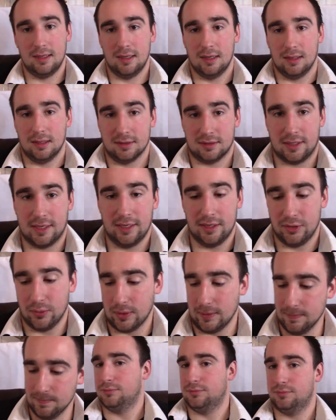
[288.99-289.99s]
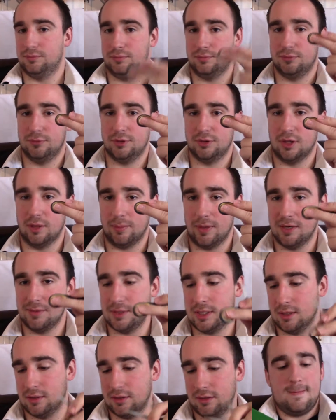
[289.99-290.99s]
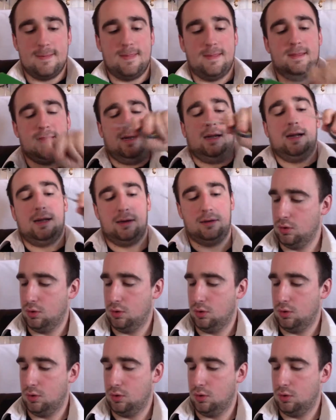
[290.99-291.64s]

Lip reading: let's get into it. Sharp object. Yeah.